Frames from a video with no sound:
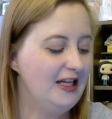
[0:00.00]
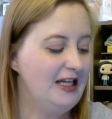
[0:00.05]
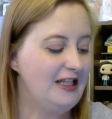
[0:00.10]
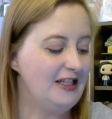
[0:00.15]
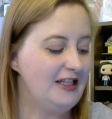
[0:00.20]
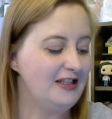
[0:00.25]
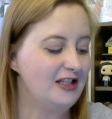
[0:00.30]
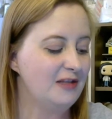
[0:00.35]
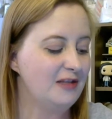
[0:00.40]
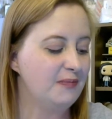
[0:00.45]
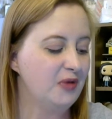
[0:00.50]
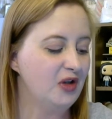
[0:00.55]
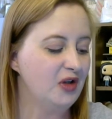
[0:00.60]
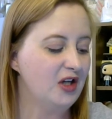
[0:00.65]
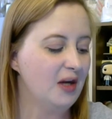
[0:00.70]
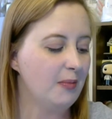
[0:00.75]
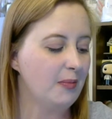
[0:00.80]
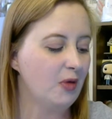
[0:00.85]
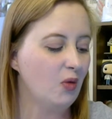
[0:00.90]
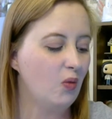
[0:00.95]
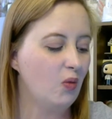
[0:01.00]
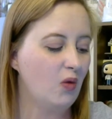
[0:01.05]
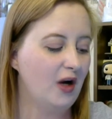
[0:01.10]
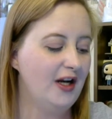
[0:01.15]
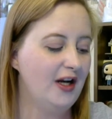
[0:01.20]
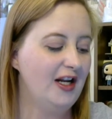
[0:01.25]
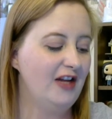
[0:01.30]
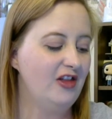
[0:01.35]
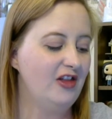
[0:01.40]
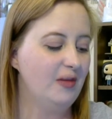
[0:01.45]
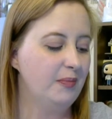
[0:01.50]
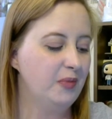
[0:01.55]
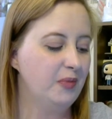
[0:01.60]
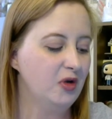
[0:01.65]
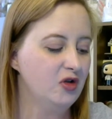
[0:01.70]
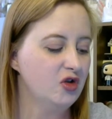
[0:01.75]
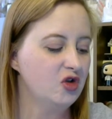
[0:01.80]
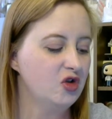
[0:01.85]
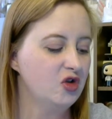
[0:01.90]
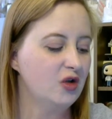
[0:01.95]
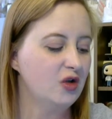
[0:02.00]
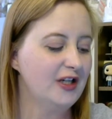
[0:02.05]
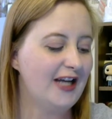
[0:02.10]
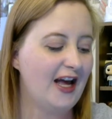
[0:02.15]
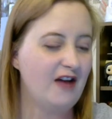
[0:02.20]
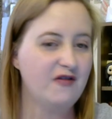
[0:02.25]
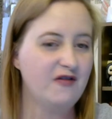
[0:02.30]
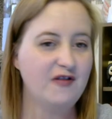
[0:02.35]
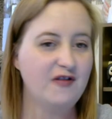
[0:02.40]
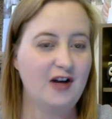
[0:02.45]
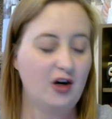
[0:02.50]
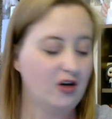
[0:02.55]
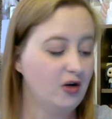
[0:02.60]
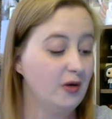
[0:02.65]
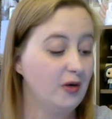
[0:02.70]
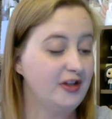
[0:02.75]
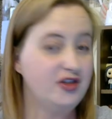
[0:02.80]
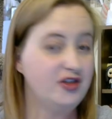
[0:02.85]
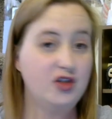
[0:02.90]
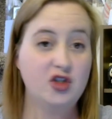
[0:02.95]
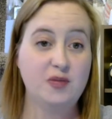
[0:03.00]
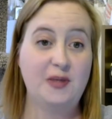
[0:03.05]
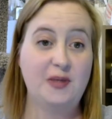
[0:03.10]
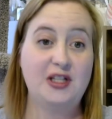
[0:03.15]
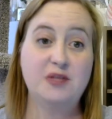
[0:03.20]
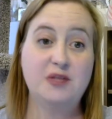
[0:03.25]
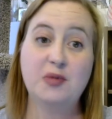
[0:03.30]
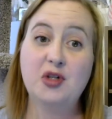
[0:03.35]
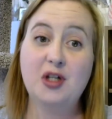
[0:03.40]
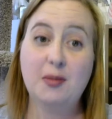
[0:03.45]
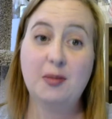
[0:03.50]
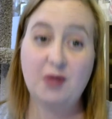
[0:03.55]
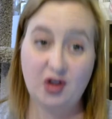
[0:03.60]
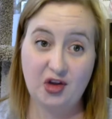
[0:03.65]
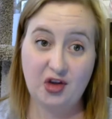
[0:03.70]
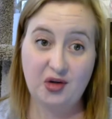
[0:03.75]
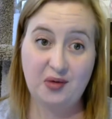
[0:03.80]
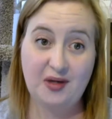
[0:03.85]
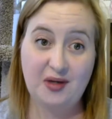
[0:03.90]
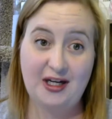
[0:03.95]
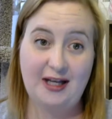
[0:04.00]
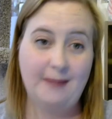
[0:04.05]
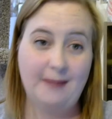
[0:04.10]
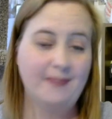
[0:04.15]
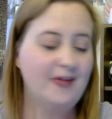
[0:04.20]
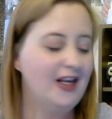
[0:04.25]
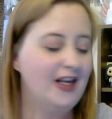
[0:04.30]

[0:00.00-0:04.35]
This is book number one in the Bookstore Cafe, or oh, excuse me, it's book number three